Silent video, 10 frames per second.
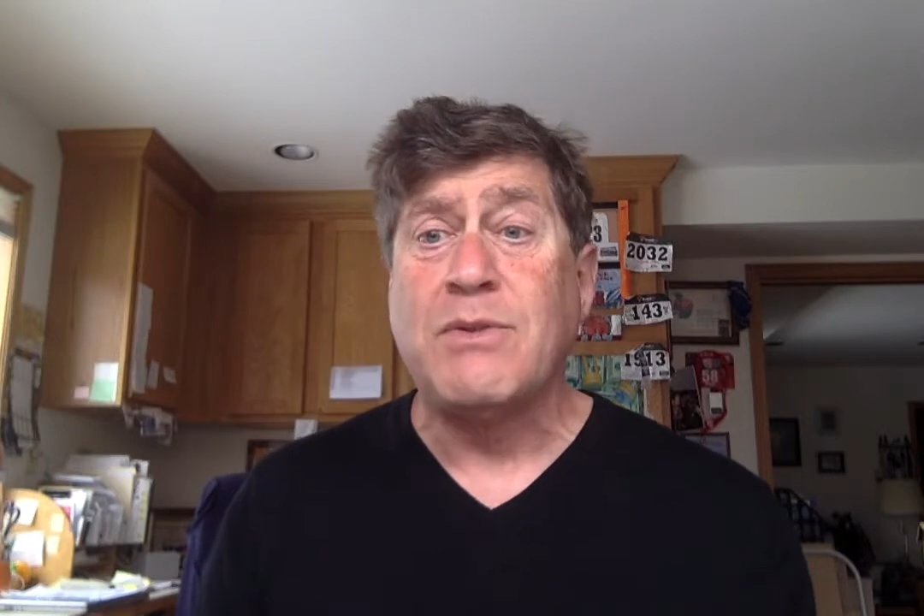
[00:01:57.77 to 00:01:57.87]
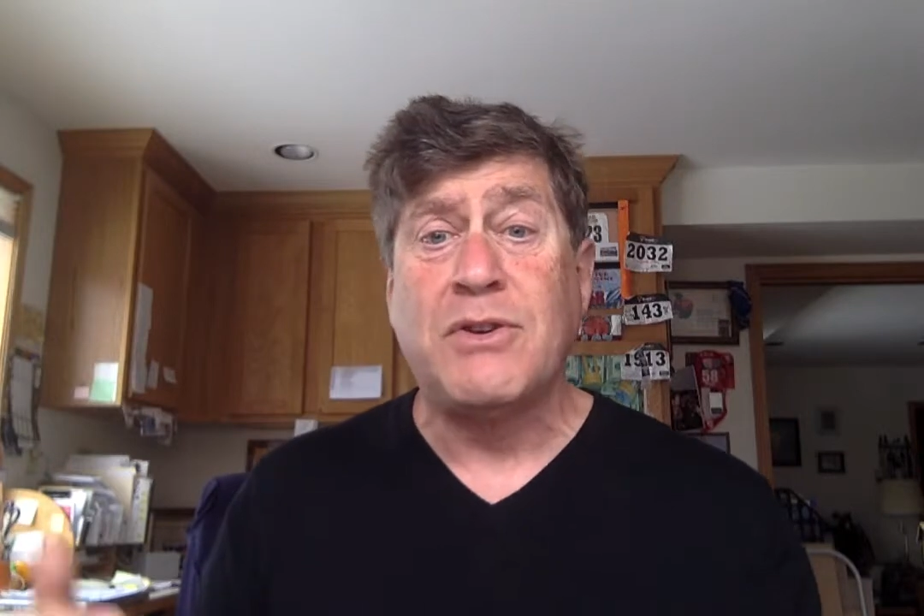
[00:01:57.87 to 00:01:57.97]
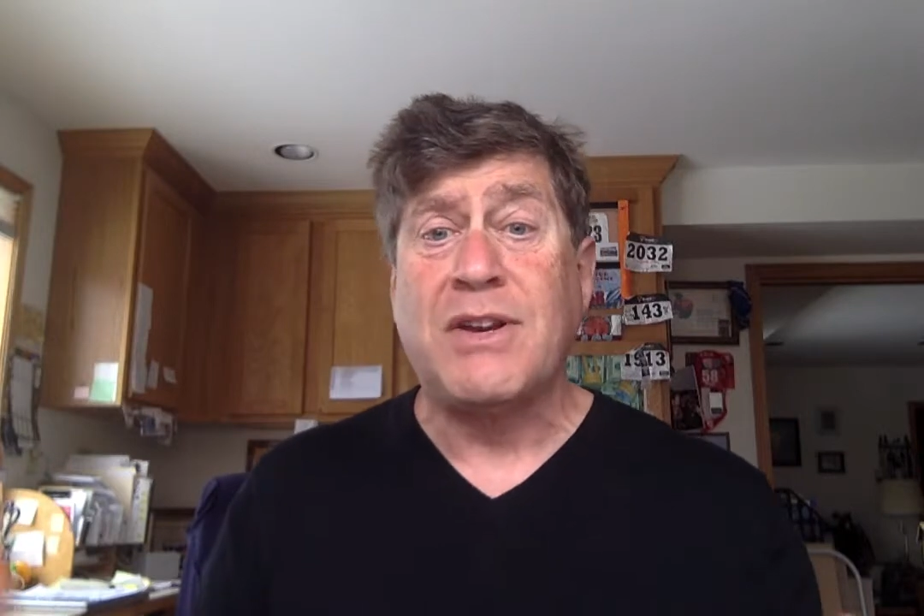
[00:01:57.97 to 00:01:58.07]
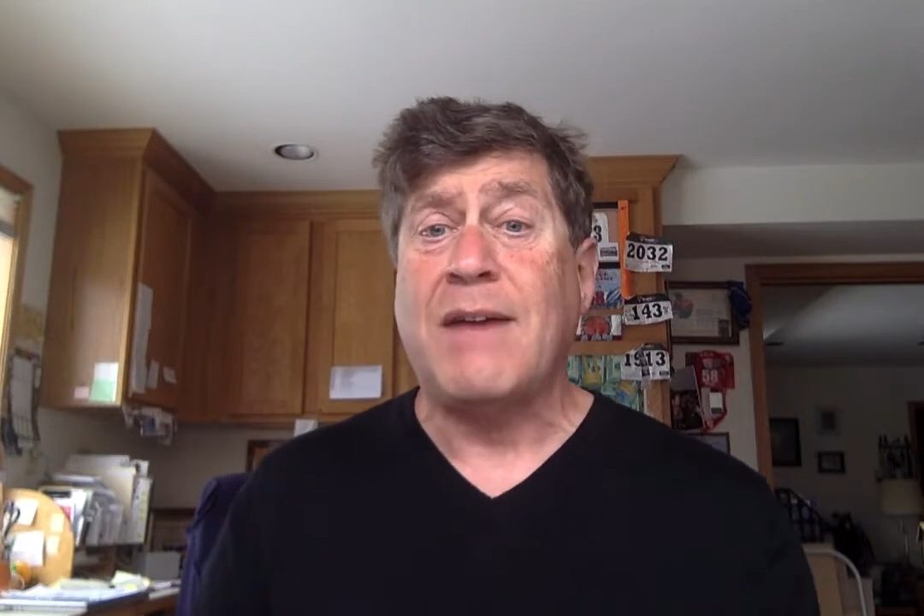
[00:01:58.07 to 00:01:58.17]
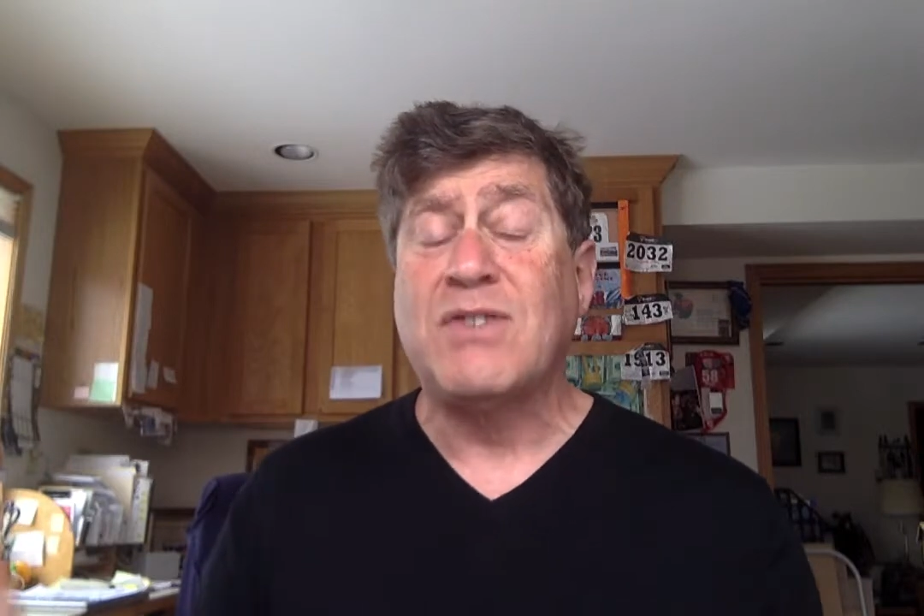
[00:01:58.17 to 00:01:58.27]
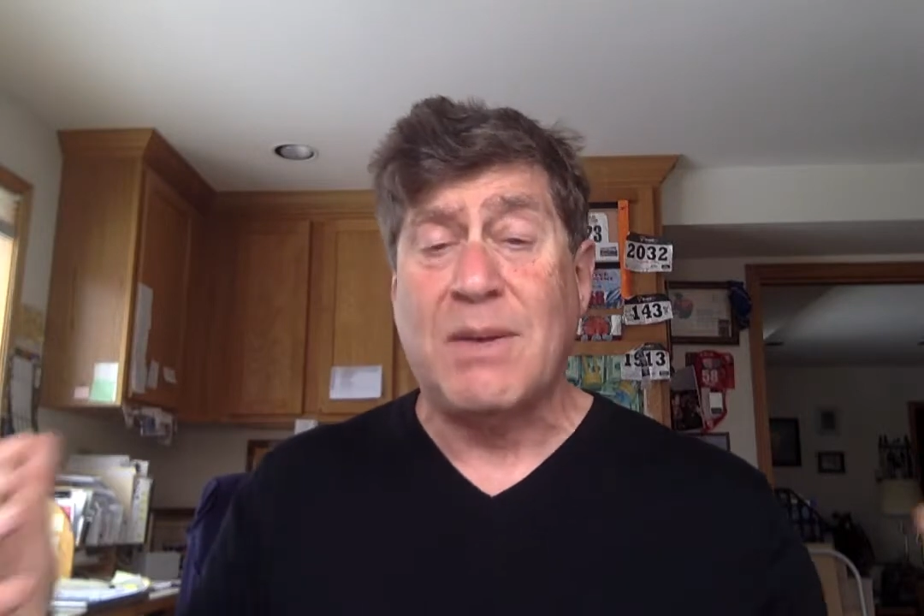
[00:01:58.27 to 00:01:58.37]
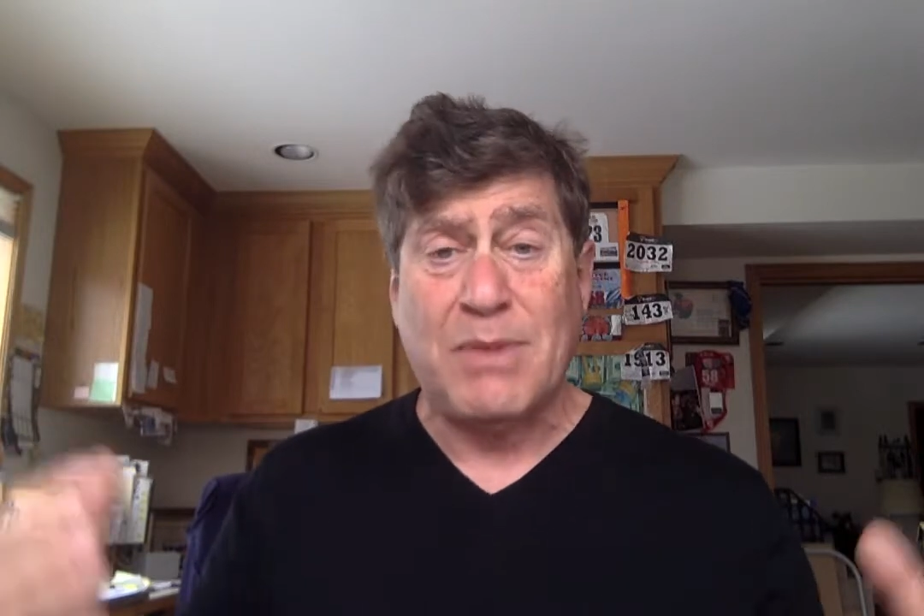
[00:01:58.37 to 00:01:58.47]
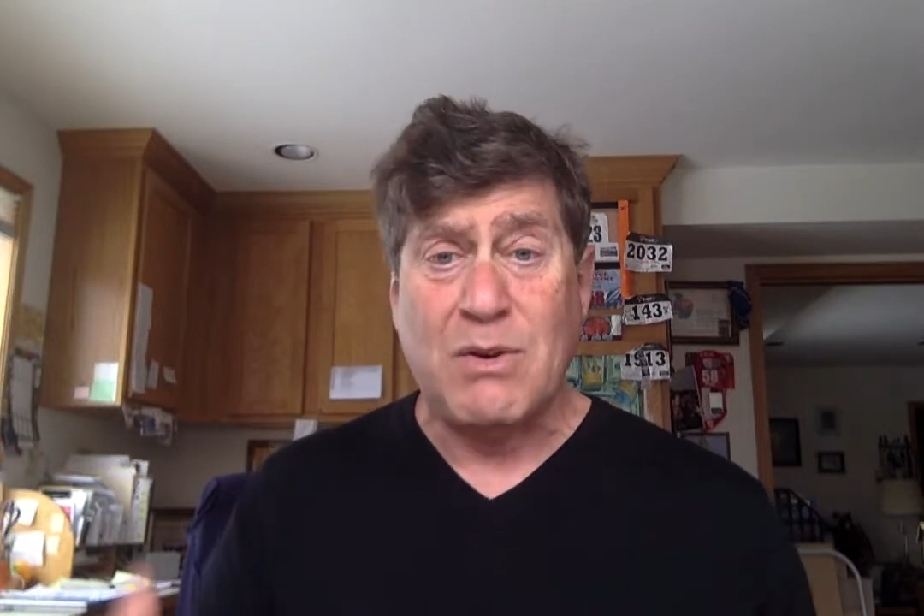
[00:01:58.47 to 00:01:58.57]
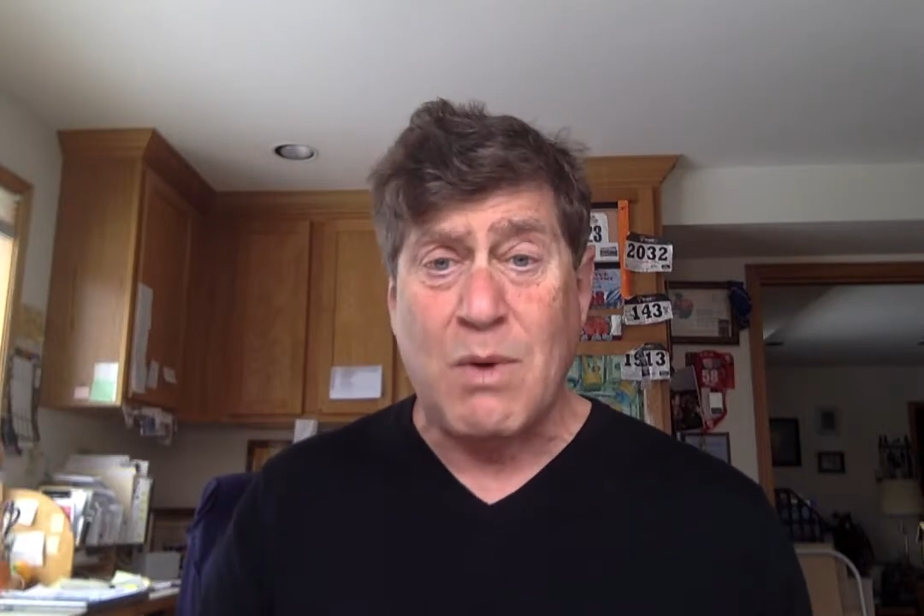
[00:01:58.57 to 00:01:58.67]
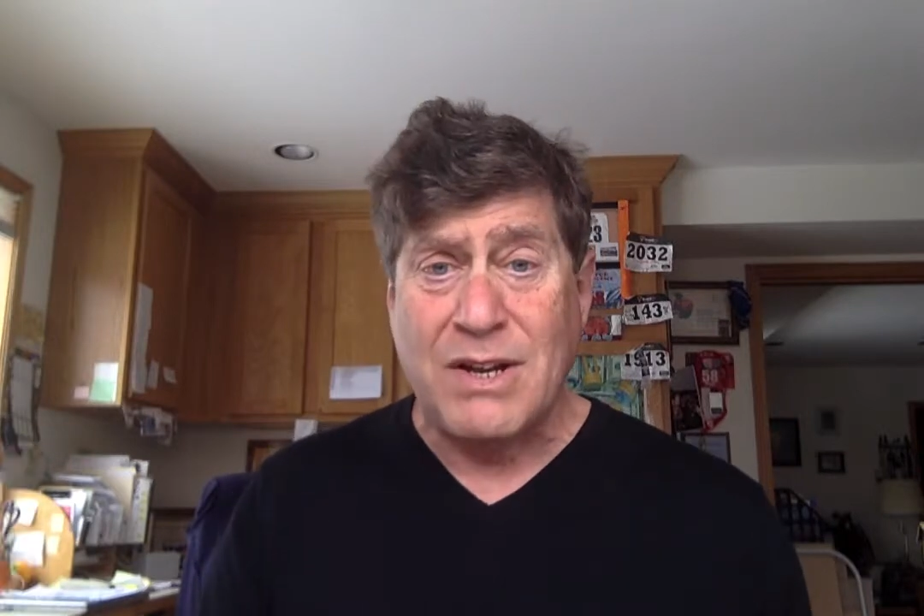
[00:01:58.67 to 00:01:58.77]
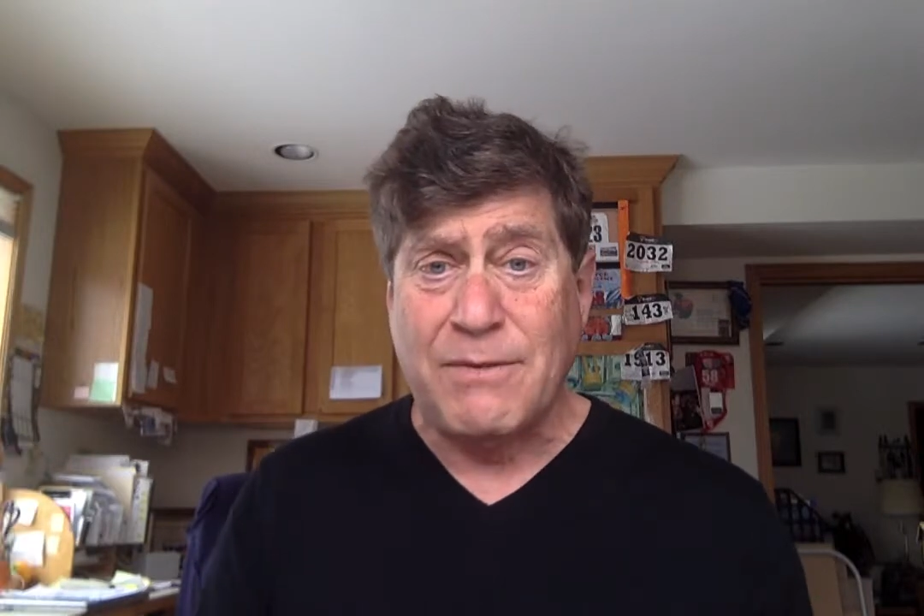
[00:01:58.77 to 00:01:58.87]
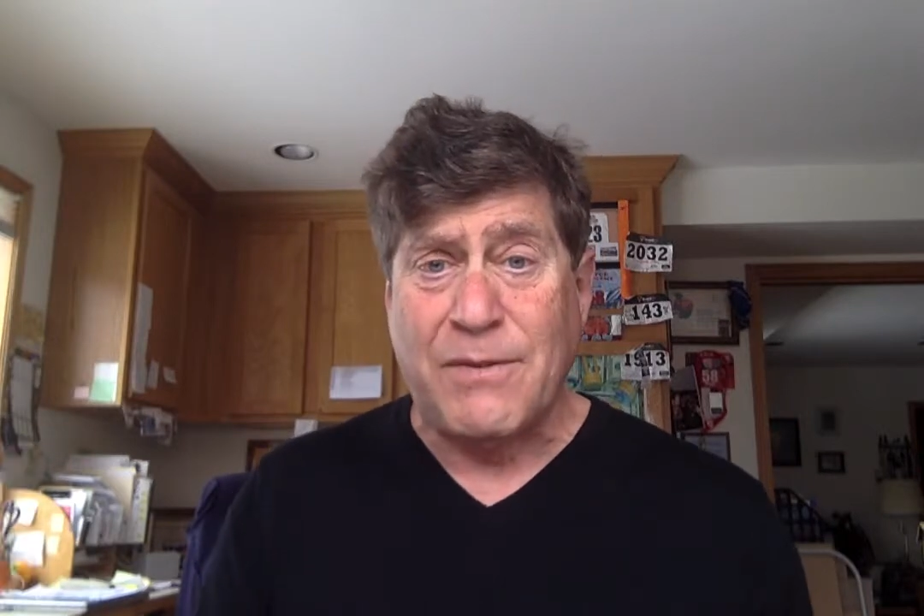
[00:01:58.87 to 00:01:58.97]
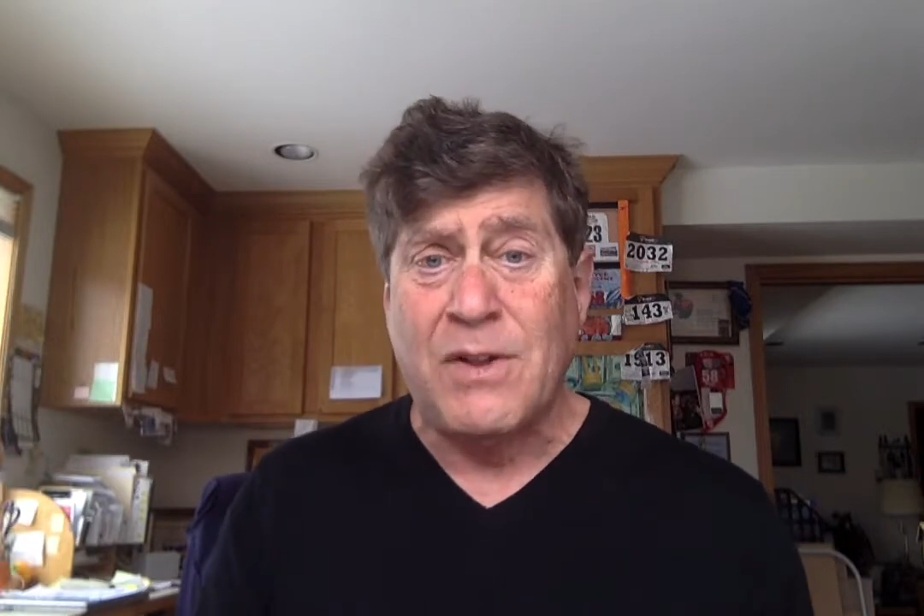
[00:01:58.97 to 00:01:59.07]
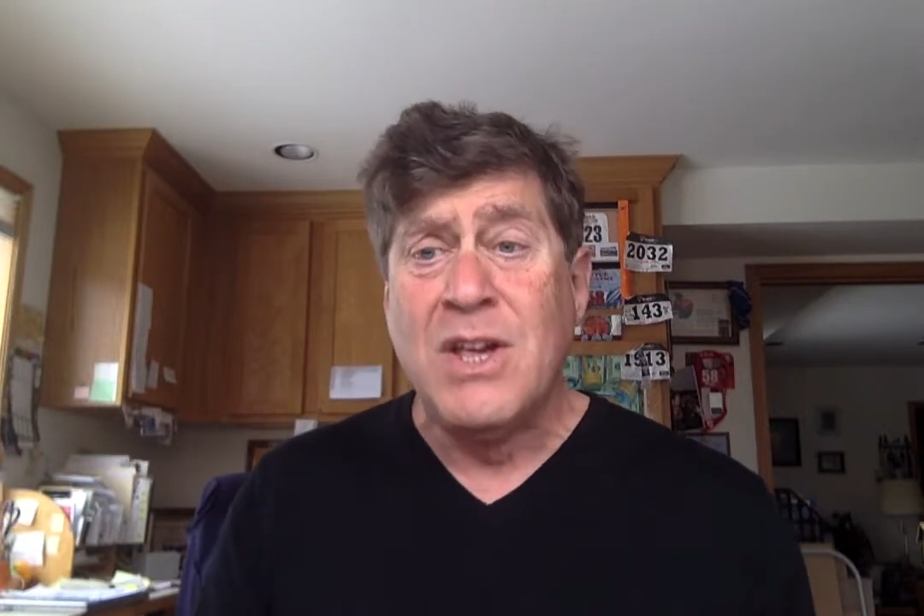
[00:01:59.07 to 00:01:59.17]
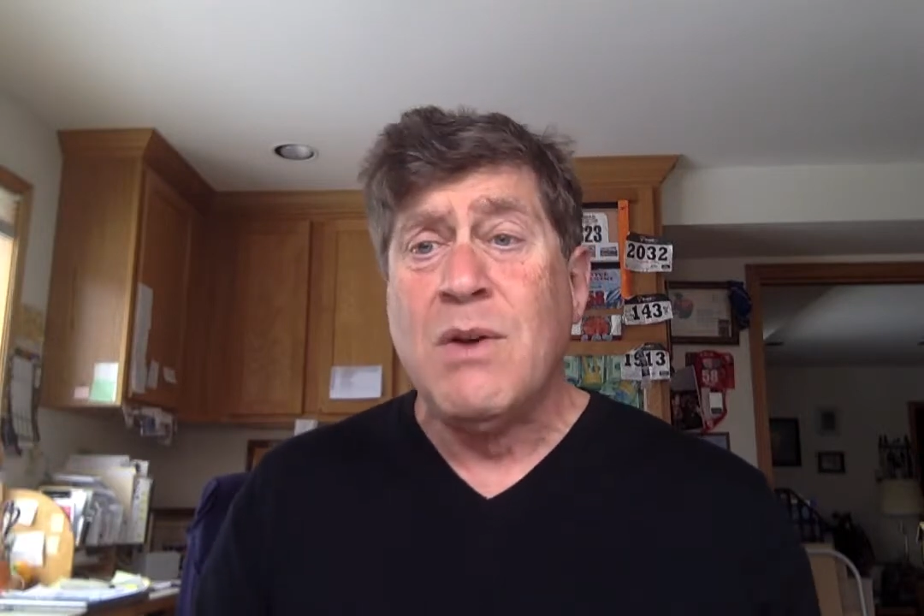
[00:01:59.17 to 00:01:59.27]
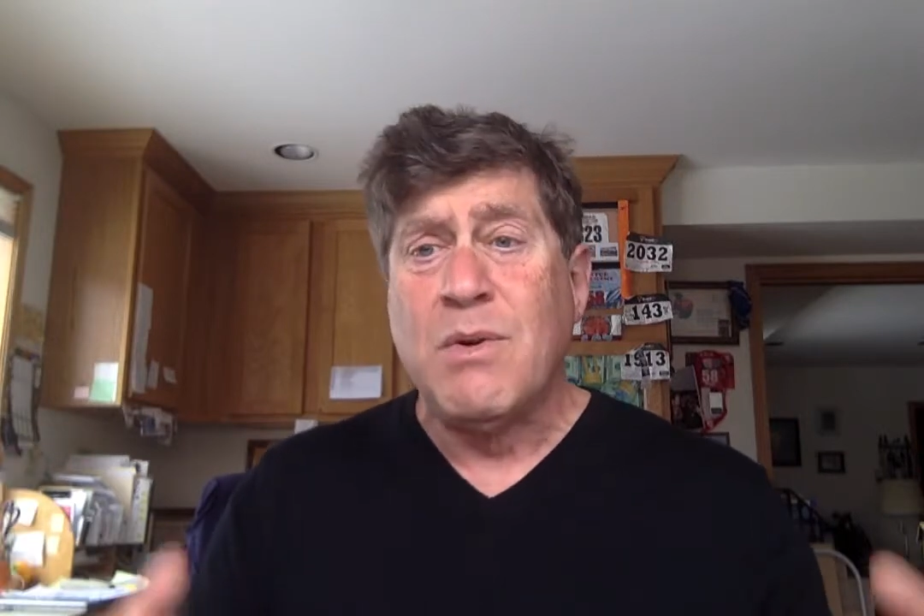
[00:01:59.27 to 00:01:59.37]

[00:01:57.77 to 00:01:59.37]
and you're going to have something wonderful.